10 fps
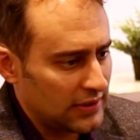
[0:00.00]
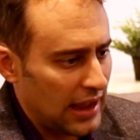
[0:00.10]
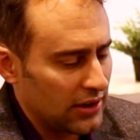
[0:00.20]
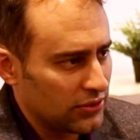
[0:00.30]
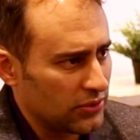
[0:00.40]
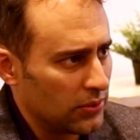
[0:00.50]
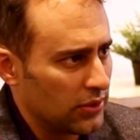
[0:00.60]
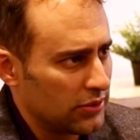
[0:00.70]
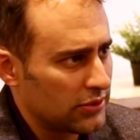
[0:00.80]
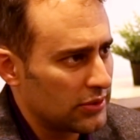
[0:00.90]
of
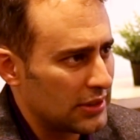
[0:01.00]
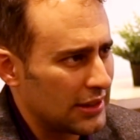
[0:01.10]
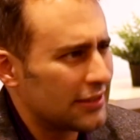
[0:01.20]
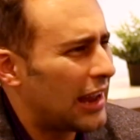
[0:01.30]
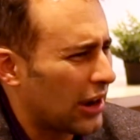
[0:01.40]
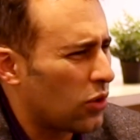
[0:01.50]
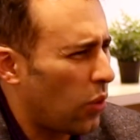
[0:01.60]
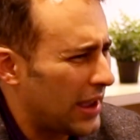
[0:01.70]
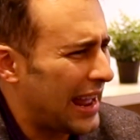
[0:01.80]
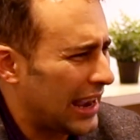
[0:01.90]
dinosaurs that's not
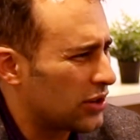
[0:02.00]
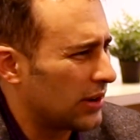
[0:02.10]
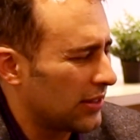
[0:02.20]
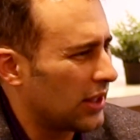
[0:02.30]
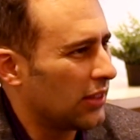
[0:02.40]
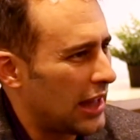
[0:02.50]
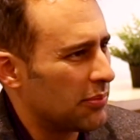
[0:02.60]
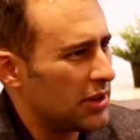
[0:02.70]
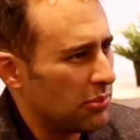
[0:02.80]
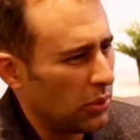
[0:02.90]
quite accurate. I think a lot
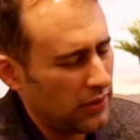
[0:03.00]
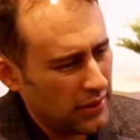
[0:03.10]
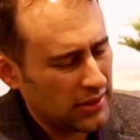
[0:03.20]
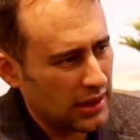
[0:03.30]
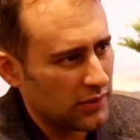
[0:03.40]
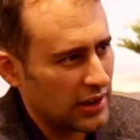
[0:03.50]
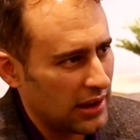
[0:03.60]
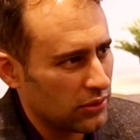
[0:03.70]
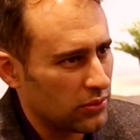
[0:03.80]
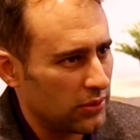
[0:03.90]
of people, when they think of
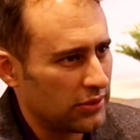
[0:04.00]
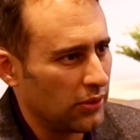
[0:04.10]
dinosaurs,